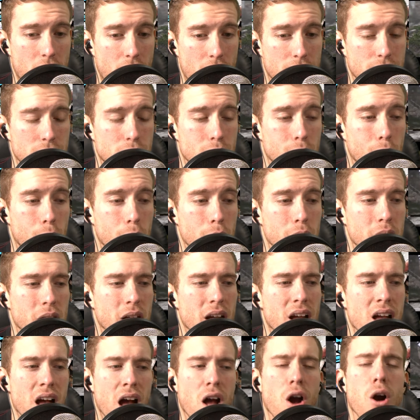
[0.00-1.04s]
of your
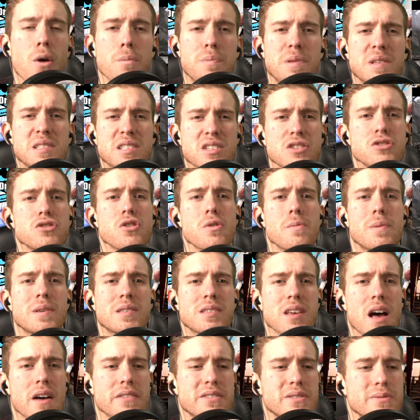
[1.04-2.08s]
warrior. I hope this is
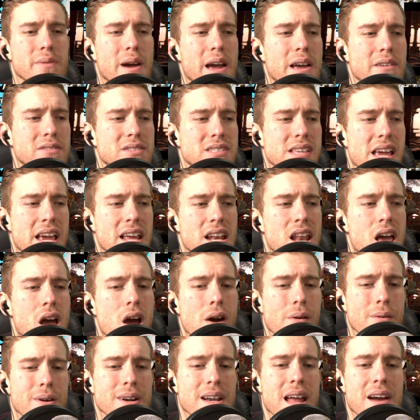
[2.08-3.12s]
Ubisoft's way of saying,
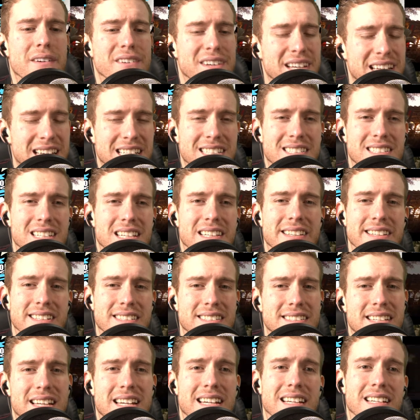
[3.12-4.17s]
we're never going to see
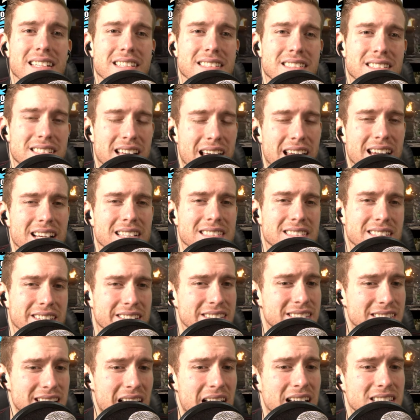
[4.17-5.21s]
these settings
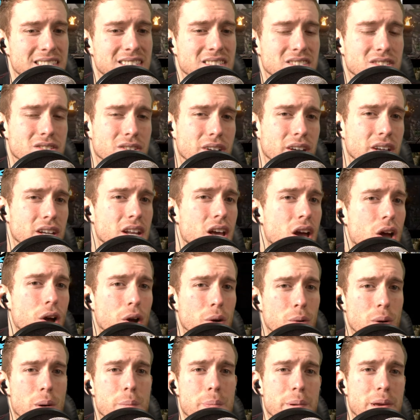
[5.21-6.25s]
in Assassin's Creed.
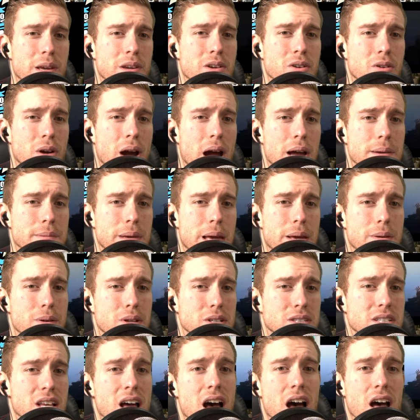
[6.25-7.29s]
Quit being
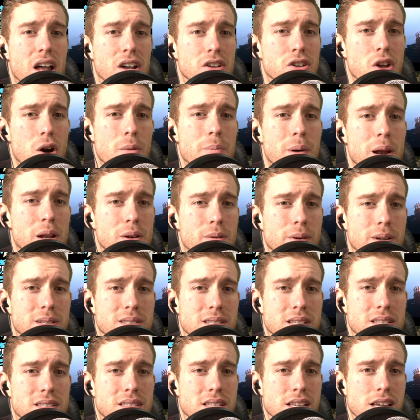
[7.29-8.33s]
crybabies. Nobody
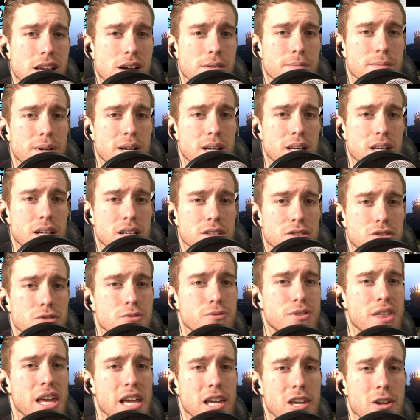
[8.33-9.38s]
wants to see them.
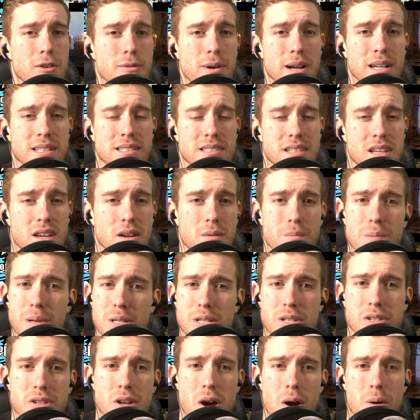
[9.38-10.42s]
You think you want to see them,
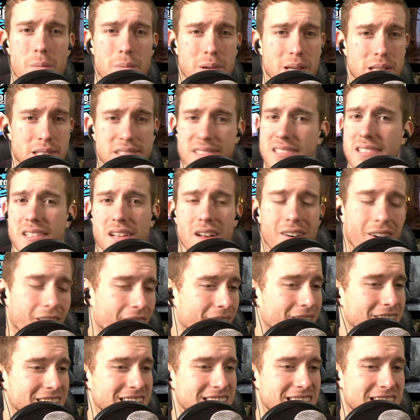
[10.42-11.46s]
but you don't, because
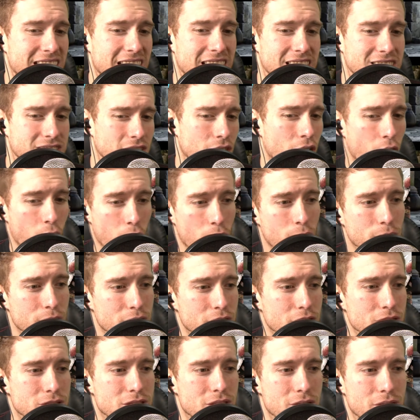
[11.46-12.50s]
all these settings are
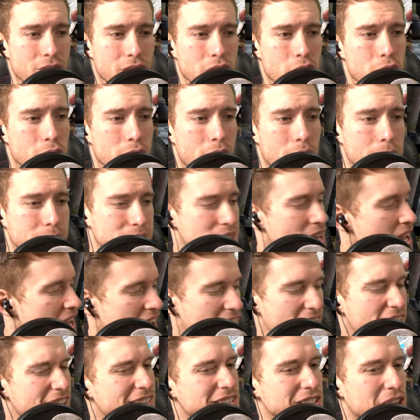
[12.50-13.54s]
overused in video games.
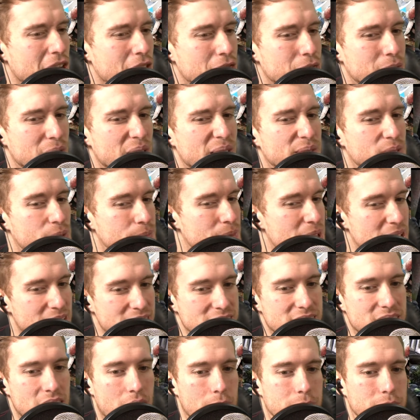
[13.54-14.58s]
Here's all 3 of them.
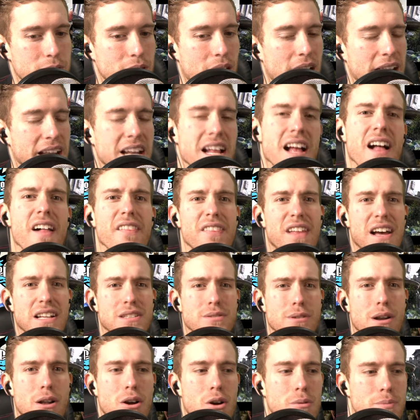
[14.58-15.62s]
Stop crying.
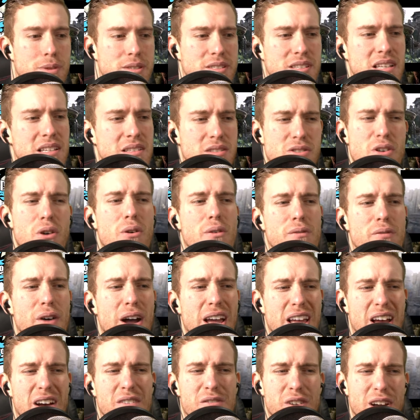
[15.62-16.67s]
That's what I hope this is. Though
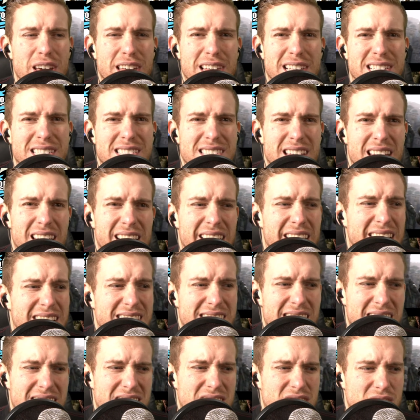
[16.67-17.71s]
a Viking setting in
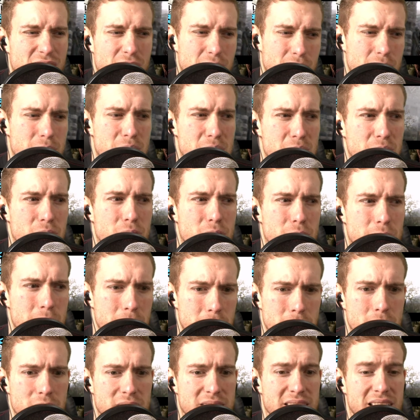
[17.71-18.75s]
Assassin's Creed would
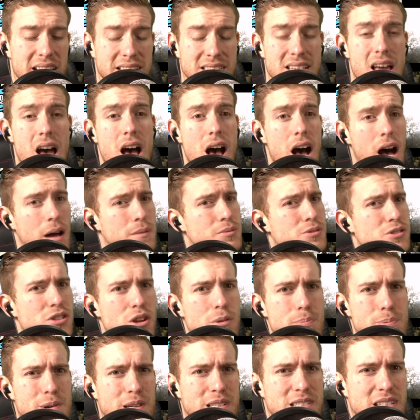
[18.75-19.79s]
be really nice. I'm
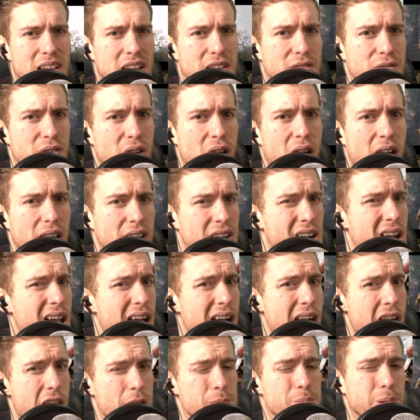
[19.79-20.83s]
super excited for Honor.
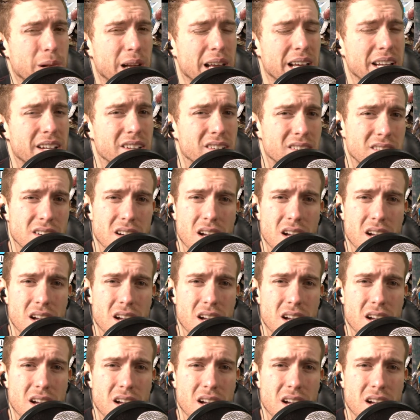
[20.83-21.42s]
I played